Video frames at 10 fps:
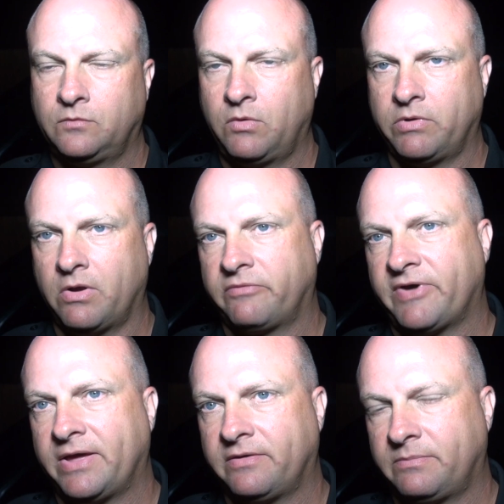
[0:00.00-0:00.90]
we were
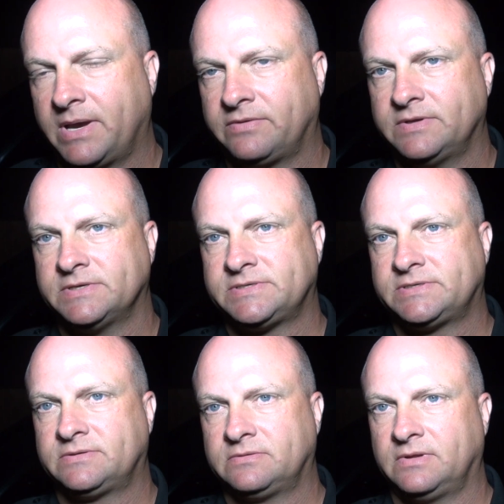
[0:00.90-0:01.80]
notified about
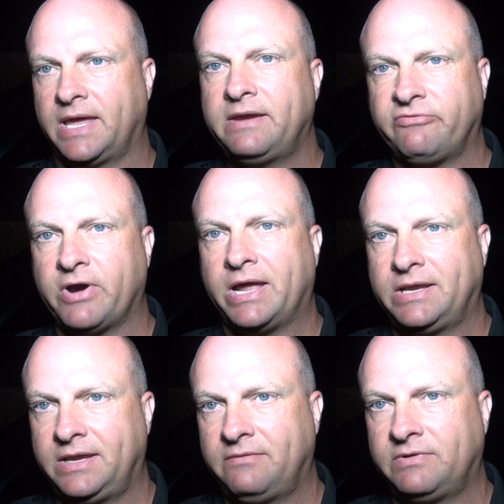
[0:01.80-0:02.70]
this late
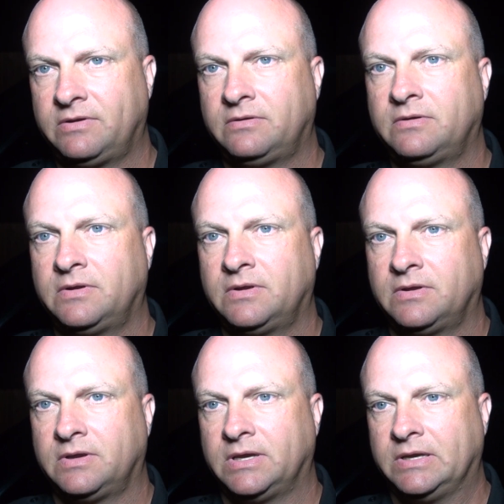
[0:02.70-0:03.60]
Friday evening
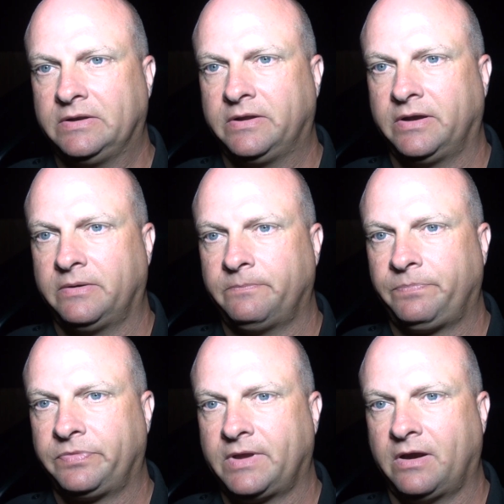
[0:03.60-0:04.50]
and um,
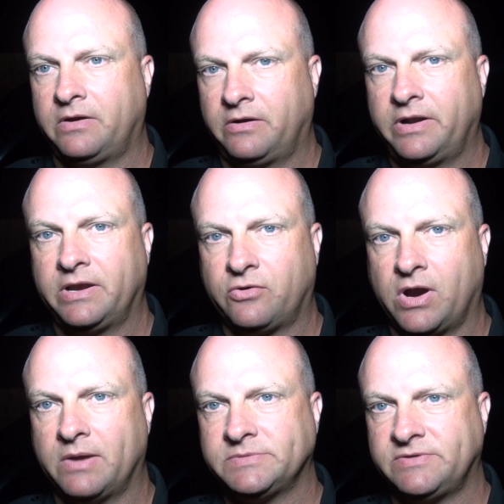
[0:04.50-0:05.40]
our Internet
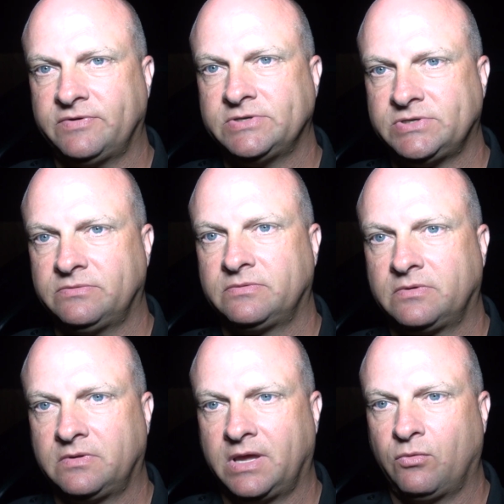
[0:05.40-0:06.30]
Crimes Division,
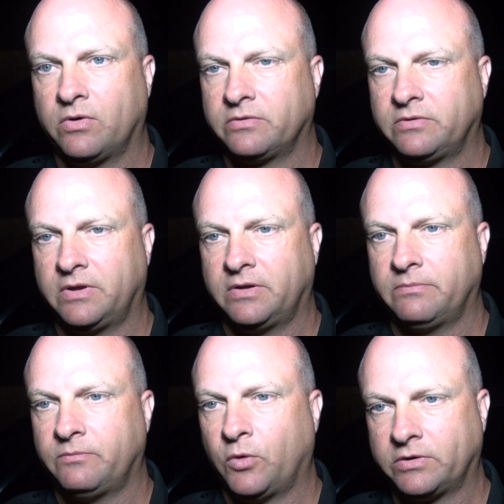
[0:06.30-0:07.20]
they worked,
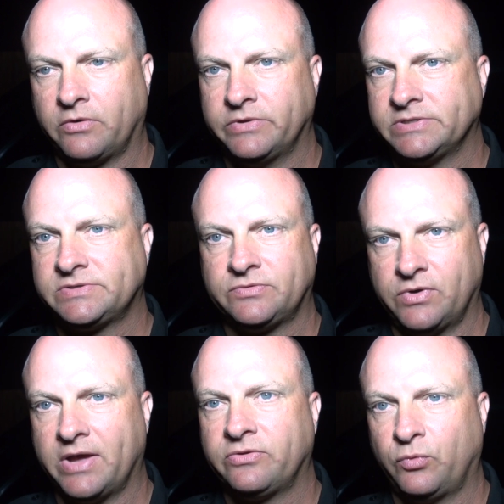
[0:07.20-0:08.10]
um, worked on this
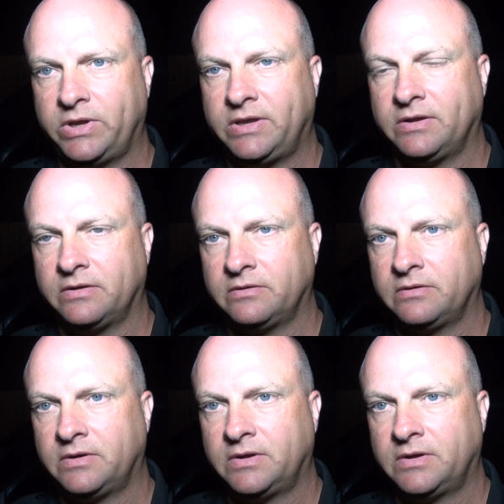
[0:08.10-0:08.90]
throughout the weekend,